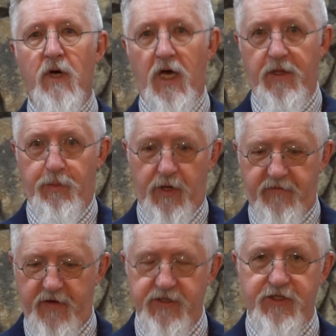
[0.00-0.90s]
On the
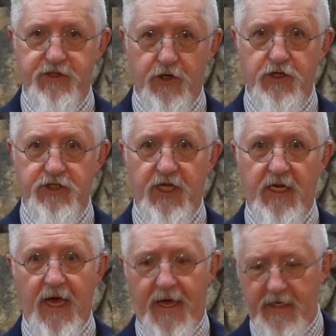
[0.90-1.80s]
previous Thursday
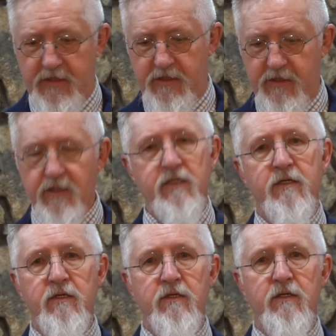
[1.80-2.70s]
night,
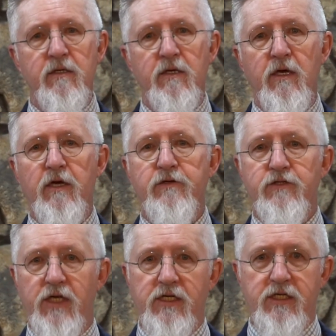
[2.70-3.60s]

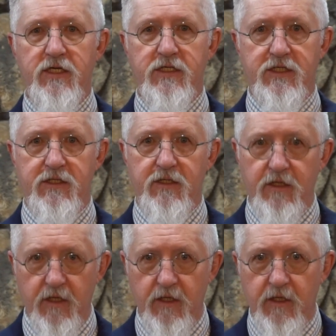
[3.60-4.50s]
Jesus
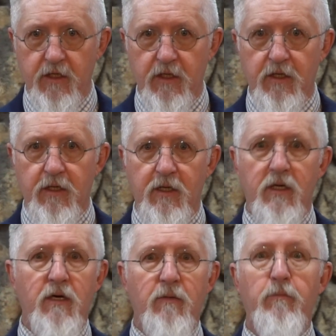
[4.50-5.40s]

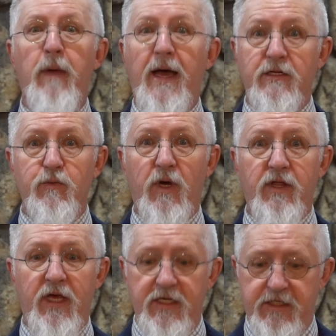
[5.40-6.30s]
met with
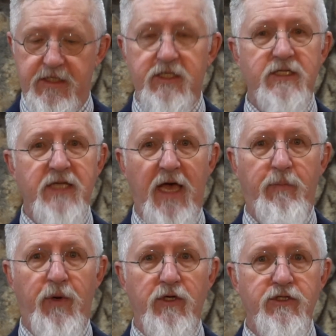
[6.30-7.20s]
his
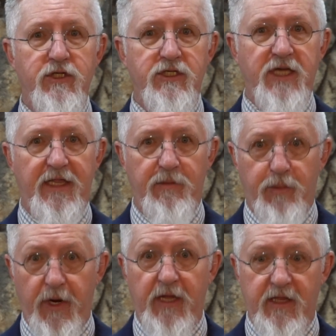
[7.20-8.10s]
disciples to
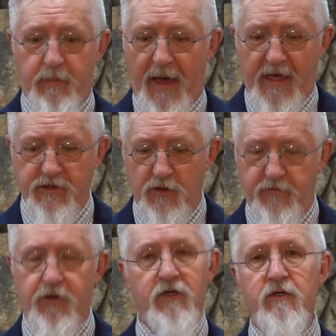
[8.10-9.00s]
celebrate the
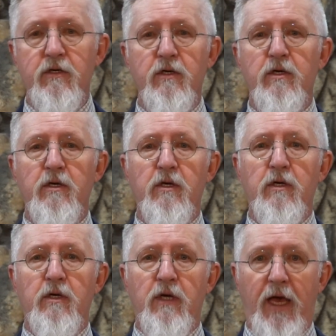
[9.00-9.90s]
Passover.
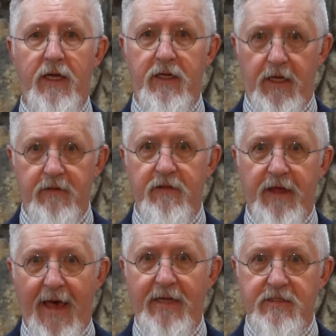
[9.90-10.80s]
And in
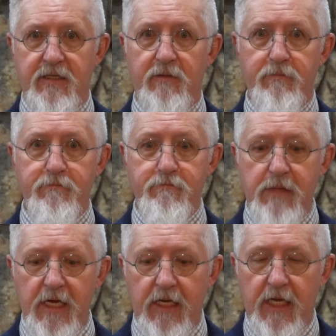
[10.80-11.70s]
that
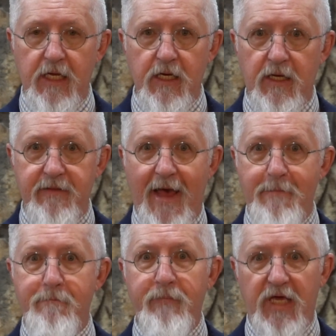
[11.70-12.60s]
meeting, in
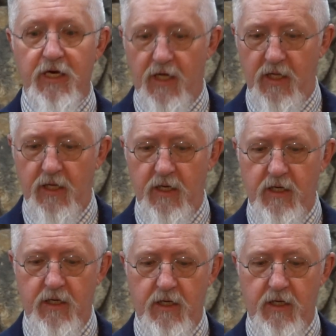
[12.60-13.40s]
that meal,